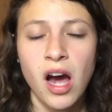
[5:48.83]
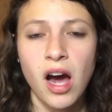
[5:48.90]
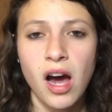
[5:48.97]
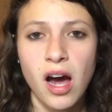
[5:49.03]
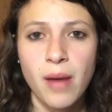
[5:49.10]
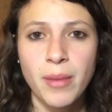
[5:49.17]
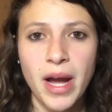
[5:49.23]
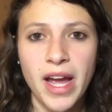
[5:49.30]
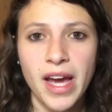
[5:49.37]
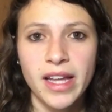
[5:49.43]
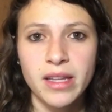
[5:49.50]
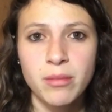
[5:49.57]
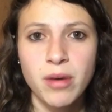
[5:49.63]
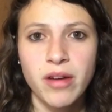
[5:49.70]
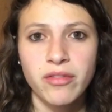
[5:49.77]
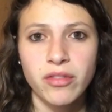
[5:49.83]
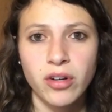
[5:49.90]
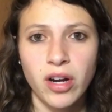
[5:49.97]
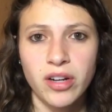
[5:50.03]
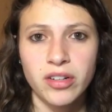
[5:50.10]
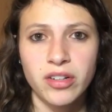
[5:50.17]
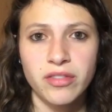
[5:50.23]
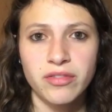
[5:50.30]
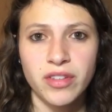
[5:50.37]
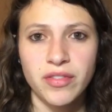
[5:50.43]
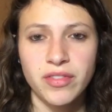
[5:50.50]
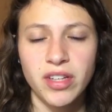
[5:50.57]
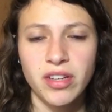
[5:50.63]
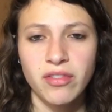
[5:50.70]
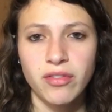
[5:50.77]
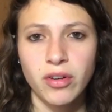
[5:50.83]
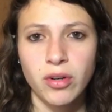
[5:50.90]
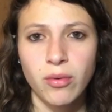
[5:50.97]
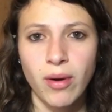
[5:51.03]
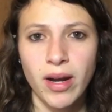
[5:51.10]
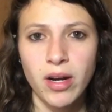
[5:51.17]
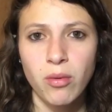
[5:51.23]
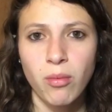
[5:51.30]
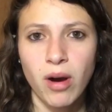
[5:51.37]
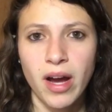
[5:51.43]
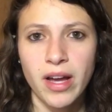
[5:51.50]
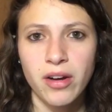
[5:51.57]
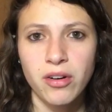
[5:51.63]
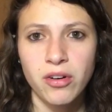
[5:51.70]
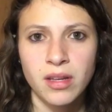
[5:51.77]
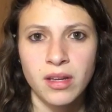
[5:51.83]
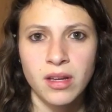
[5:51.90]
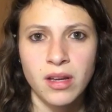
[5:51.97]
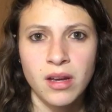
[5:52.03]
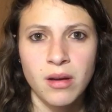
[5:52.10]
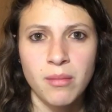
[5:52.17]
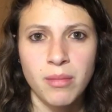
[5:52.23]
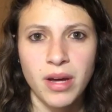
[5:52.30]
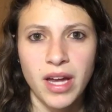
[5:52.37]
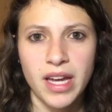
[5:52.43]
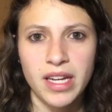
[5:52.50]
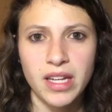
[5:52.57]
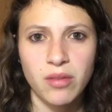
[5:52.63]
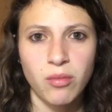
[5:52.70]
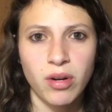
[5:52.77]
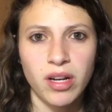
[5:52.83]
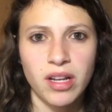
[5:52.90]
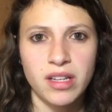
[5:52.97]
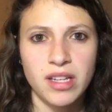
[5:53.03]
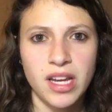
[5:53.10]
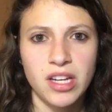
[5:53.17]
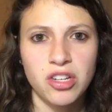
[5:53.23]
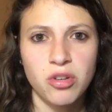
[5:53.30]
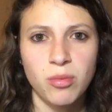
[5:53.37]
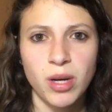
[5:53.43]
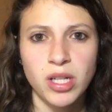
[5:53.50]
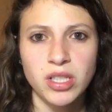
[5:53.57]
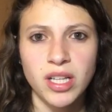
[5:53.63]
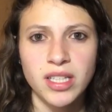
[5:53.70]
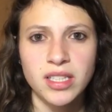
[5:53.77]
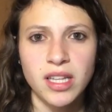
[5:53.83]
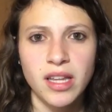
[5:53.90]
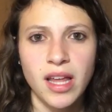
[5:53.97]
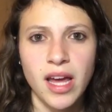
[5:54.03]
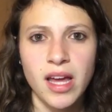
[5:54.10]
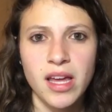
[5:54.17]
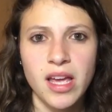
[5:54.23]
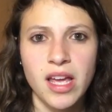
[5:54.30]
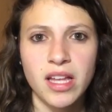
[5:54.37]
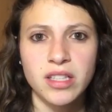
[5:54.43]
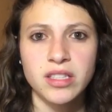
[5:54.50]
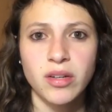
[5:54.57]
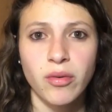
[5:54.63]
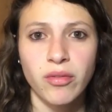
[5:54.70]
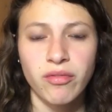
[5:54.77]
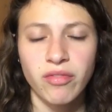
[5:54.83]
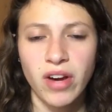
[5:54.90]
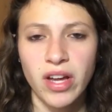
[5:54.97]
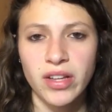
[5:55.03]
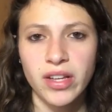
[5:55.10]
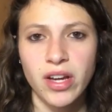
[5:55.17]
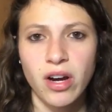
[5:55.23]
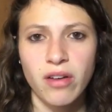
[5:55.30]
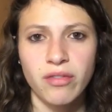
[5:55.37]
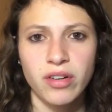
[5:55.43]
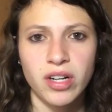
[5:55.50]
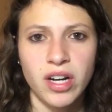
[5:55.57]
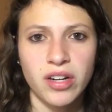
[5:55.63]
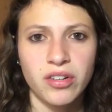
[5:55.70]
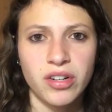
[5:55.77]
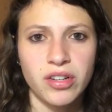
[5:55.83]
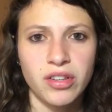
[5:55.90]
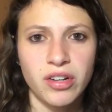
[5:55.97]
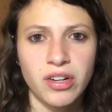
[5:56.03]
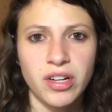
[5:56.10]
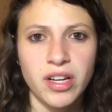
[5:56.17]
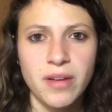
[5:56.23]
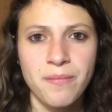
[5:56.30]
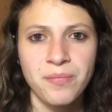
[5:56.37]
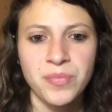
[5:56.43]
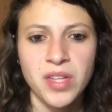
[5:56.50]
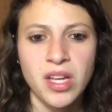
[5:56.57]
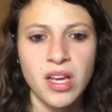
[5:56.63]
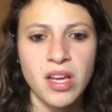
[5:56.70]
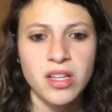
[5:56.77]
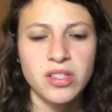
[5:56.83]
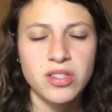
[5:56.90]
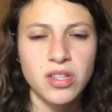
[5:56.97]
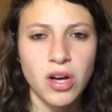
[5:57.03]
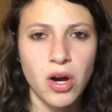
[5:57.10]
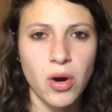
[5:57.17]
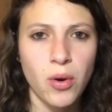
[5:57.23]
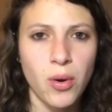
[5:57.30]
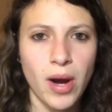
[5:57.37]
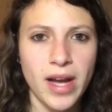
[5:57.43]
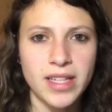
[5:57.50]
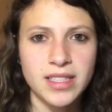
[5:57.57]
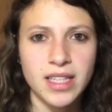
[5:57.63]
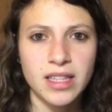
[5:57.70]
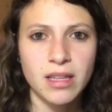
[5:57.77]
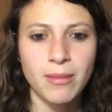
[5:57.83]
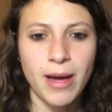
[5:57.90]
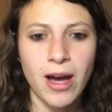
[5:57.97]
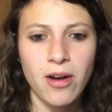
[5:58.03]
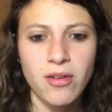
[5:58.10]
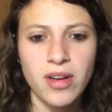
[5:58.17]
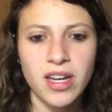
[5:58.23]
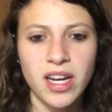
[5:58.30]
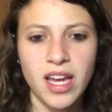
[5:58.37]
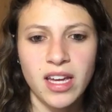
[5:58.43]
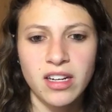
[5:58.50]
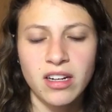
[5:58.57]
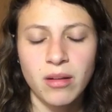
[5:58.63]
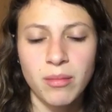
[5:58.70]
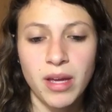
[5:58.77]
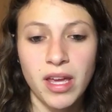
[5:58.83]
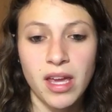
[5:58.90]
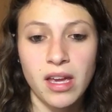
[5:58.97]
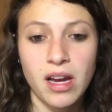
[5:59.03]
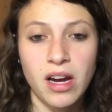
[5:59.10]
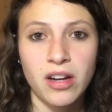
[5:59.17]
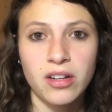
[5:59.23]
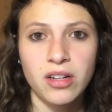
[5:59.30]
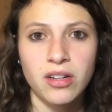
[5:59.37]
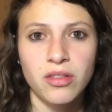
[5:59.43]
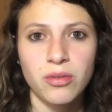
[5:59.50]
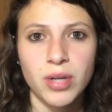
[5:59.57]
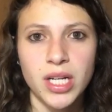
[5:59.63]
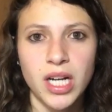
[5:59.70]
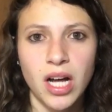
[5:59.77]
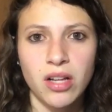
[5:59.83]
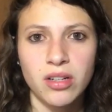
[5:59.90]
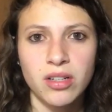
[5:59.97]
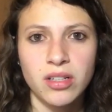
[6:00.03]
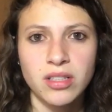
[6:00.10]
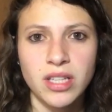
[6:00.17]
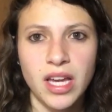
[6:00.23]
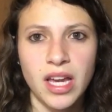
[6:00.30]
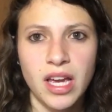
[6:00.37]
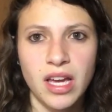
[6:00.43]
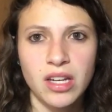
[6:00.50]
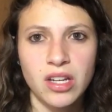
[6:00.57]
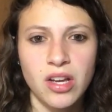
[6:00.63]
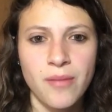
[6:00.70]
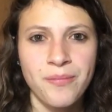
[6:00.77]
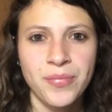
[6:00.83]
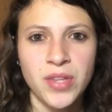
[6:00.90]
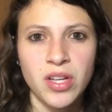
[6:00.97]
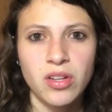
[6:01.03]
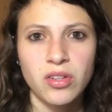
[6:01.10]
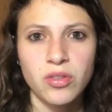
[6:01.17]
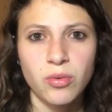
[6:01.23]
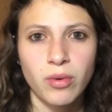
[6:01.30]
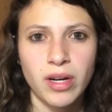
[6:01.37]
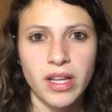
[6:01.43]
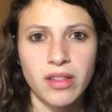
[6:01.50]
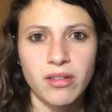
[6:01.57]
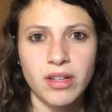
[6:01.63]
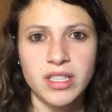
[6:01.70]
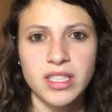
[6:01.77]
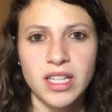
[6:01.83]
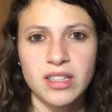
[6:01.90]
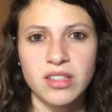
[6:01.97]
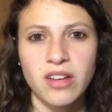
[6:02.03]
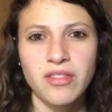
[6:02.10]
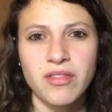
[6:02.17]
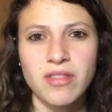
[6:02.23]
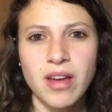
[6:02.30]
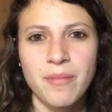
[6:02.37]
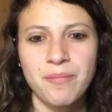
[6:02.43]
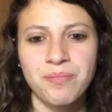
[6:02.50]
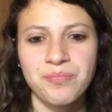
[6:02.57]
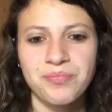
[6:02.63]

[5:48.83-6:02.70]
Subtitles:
I had them up for $150 for quite a while, but I didn't want to take too much less than that, and someone finally offered $130. So I sent them out and I ended up making $103.23 off of them.